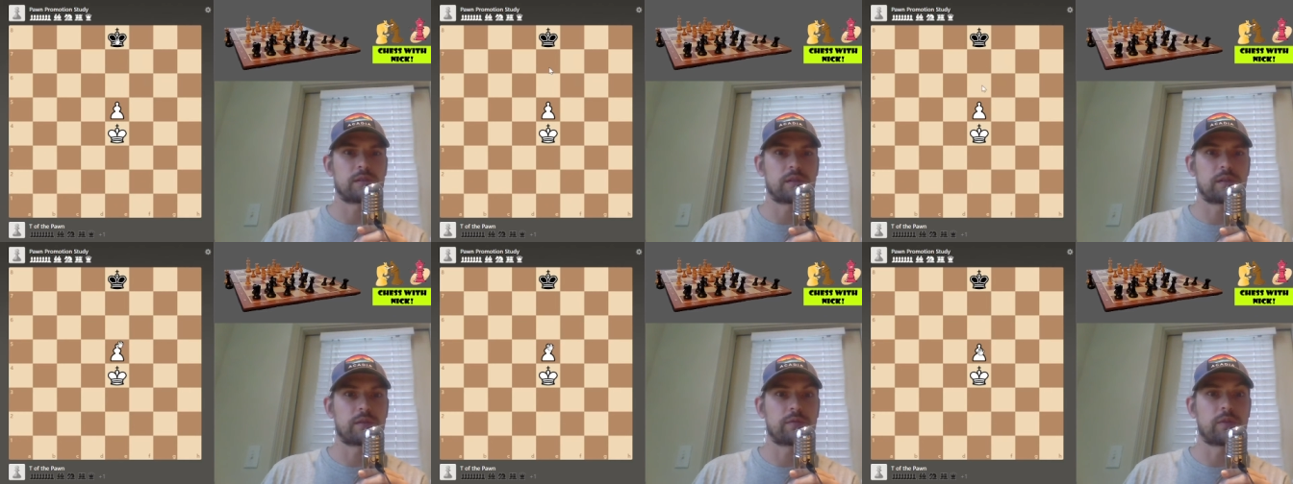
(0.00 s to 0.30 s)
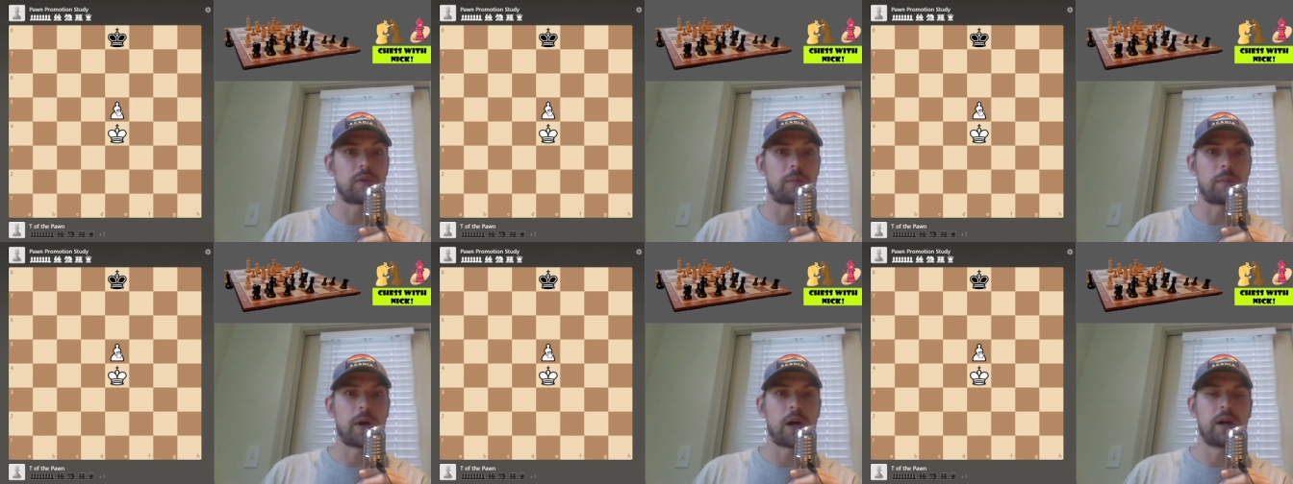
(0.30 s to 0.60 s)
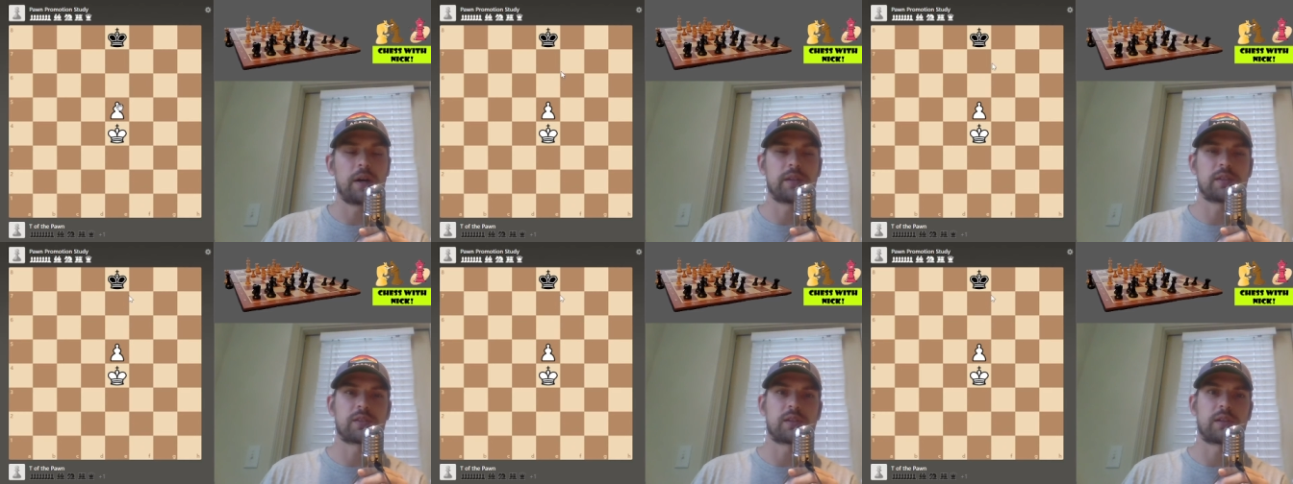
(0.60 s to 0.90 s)
if the
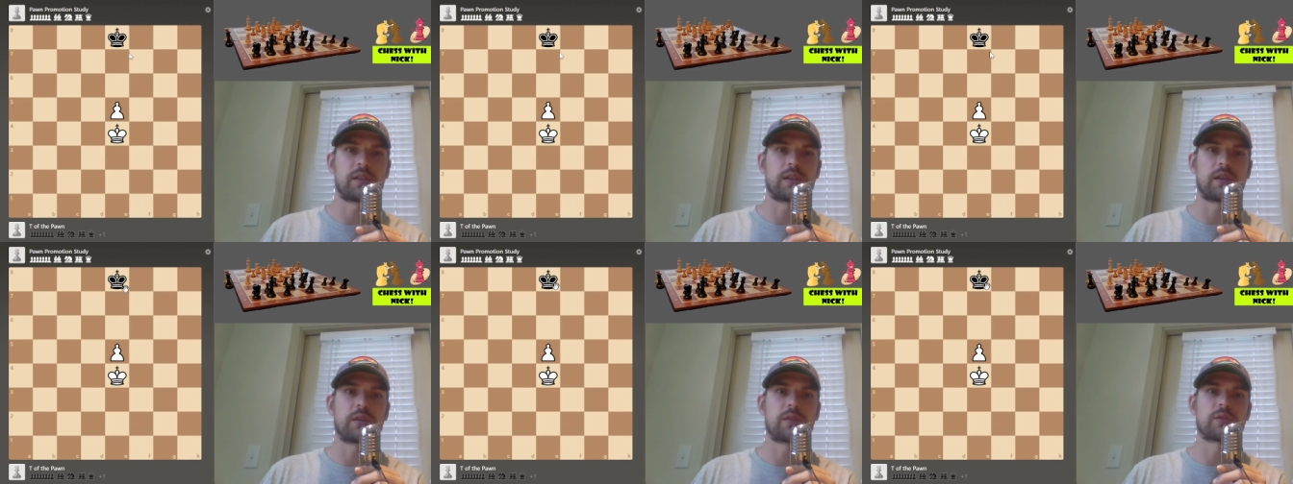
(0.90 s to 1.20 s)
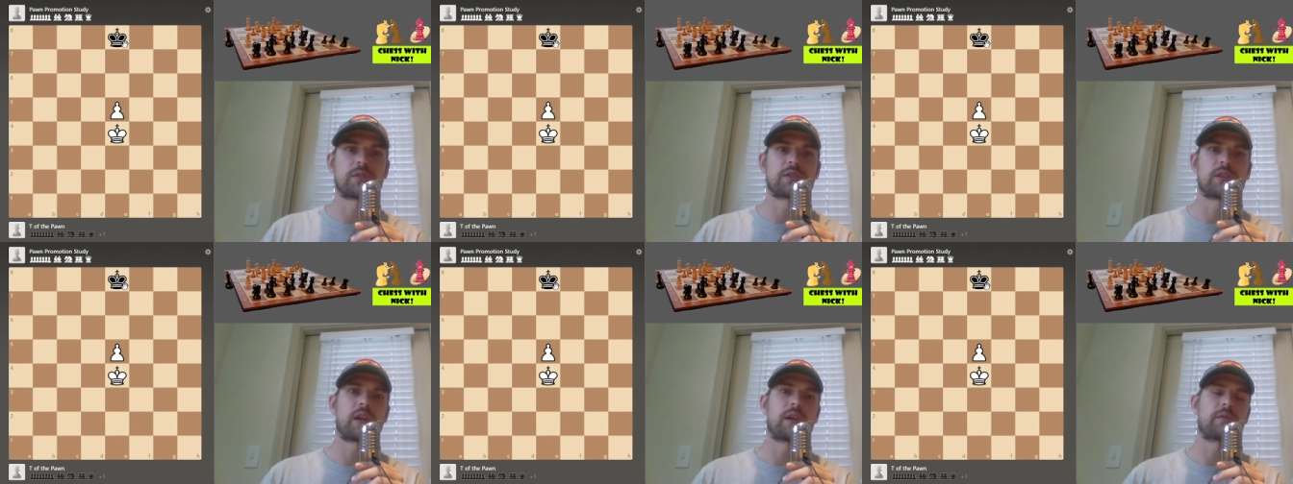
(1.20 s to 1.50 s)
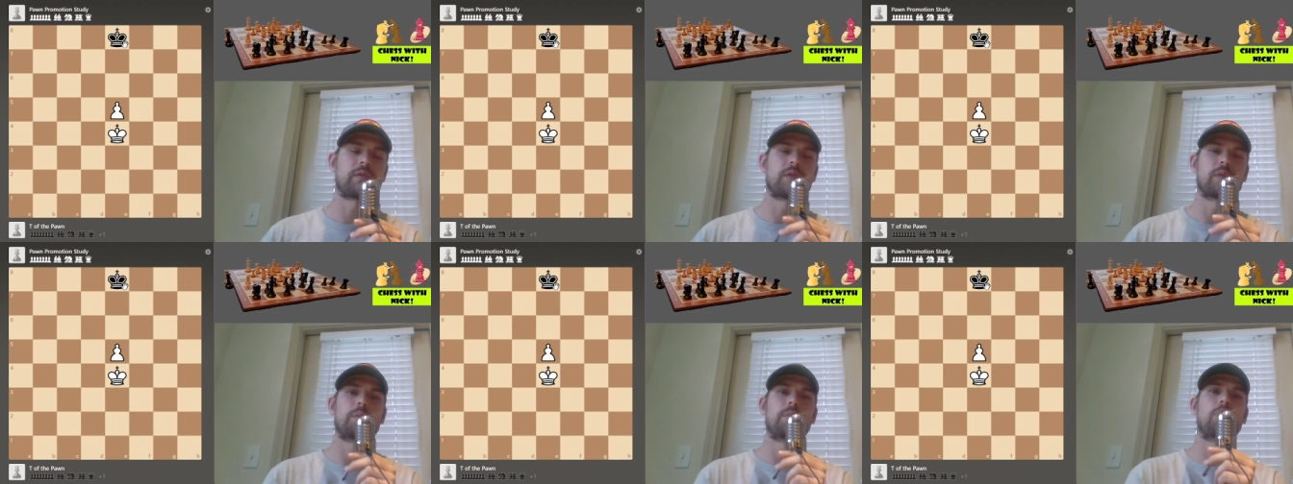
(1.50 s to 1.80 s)
pawn is on the other side
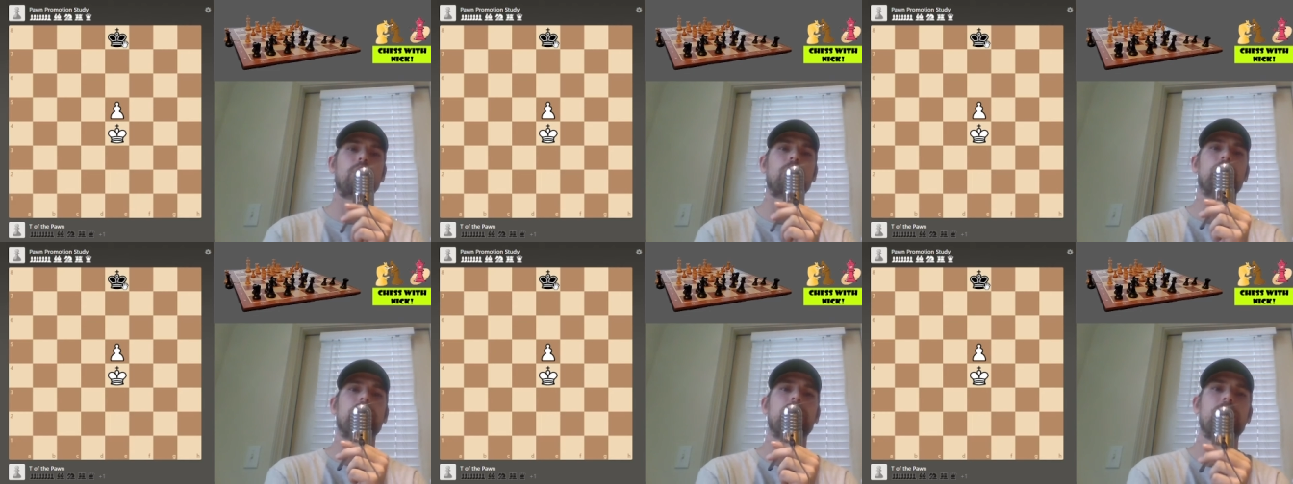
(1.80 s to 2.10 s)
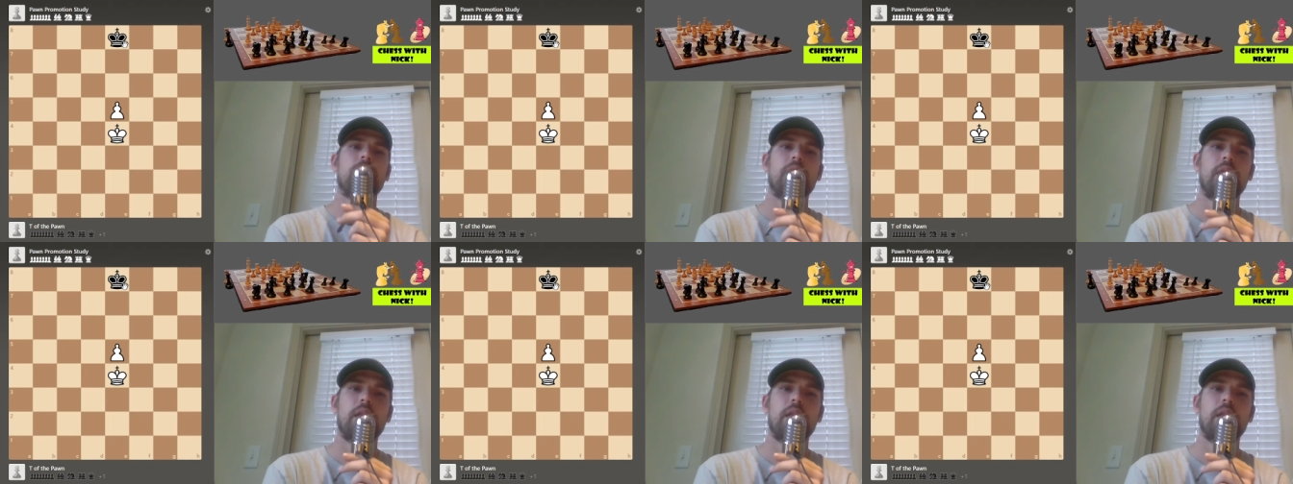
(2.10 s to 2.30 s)
of the board,